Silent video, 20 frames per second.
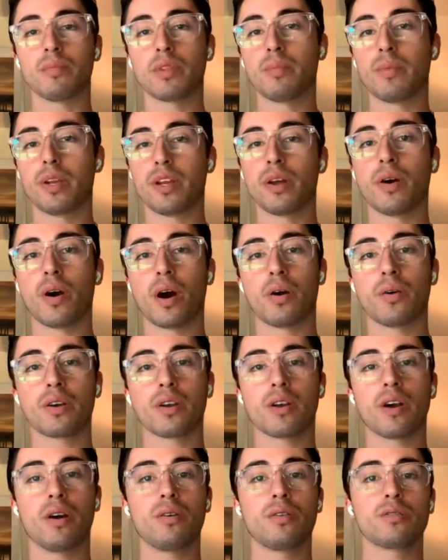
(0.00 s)
Let me know how it
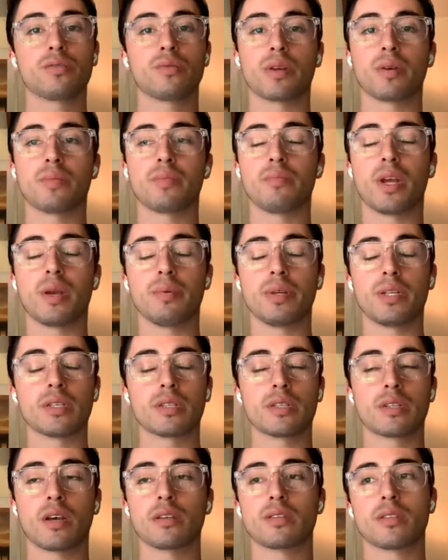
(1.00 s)
goes. We can maybe
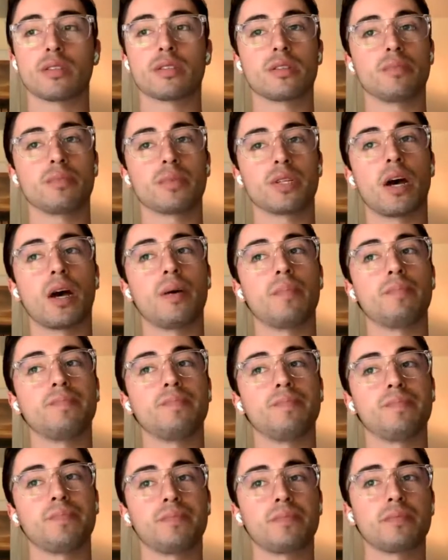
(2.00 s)
discuss it sometime.
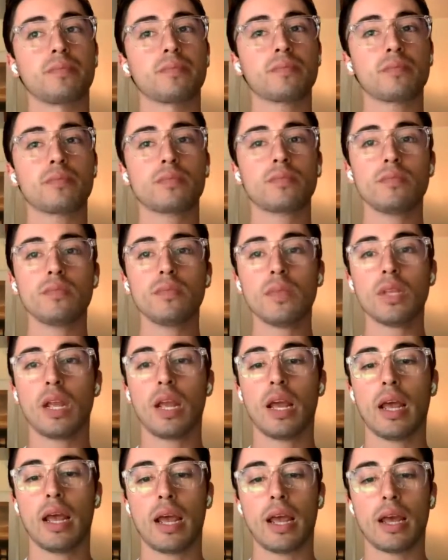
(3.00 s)

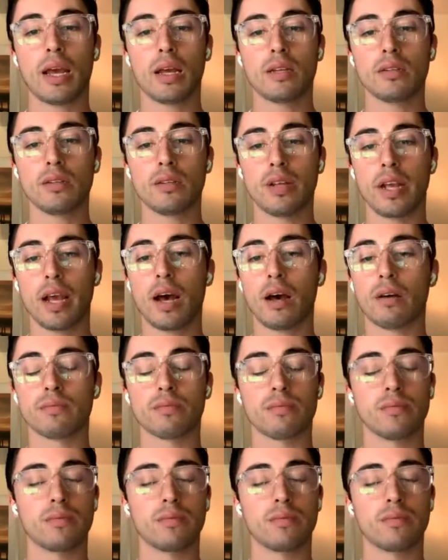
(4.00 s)
And yeah.